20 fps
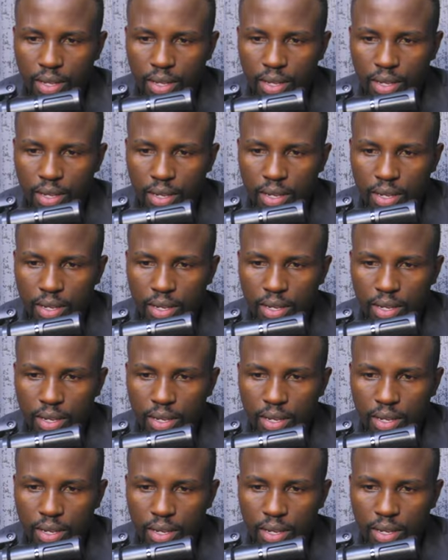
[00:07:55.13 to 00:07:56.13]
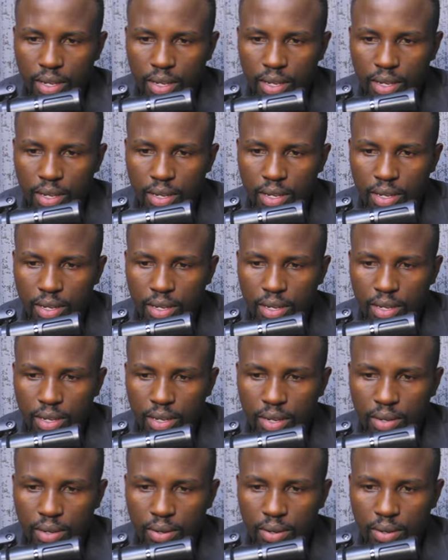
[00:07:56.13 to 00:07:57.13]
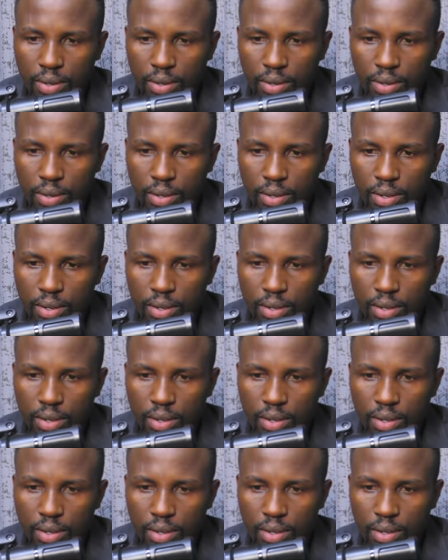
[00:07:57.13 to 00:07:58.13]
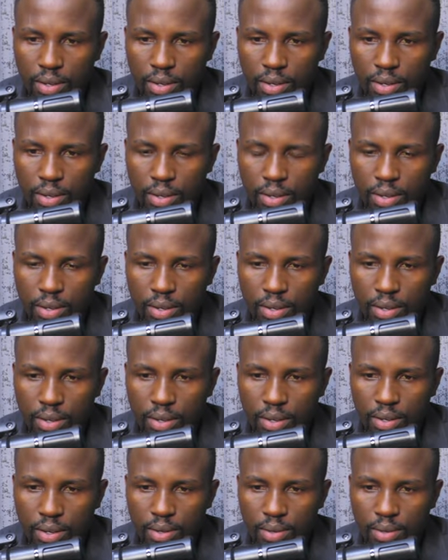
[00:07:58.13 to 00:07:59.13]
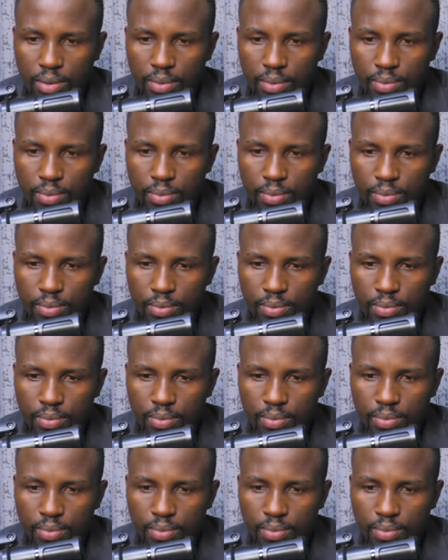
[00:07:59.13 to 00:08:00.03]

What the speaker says: No words are spoken by the person on screen.